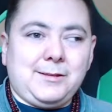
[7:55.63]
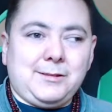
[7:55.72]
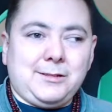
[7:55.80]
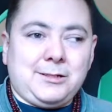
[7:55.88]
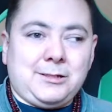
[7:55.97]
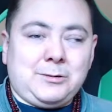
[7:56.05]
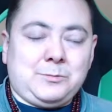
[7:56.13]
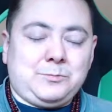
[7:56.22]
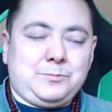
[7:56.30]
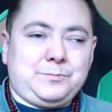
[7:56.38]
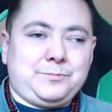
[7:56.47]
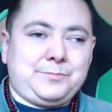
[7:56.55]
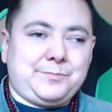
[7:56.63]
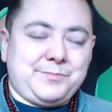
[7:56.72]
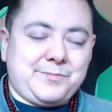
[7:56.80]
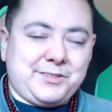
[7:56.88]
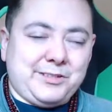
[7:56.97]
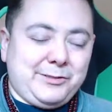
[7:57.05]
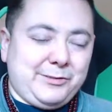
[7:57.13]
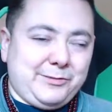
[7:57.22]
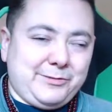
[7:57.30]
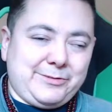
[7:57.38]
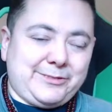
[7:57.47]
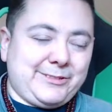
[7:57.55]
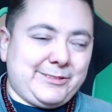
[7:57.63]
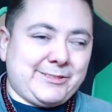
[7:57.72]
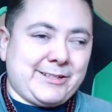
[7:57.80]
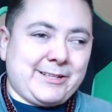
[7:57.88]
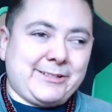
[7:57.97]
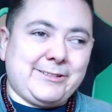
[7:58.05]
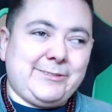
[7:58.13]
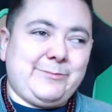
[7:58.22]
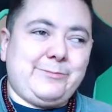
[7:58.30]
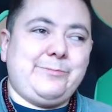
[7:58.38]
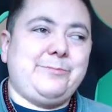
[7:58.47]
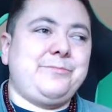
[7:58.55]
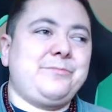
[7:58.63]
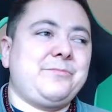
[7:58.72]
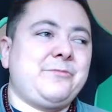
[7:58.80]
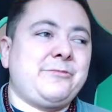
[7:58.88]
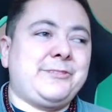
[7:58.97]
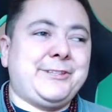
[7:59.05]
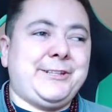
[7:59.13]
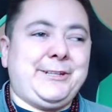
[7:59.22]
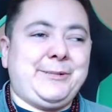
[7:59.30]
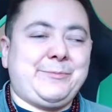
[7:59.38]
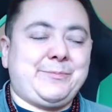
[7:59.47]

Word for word: um, so because that could really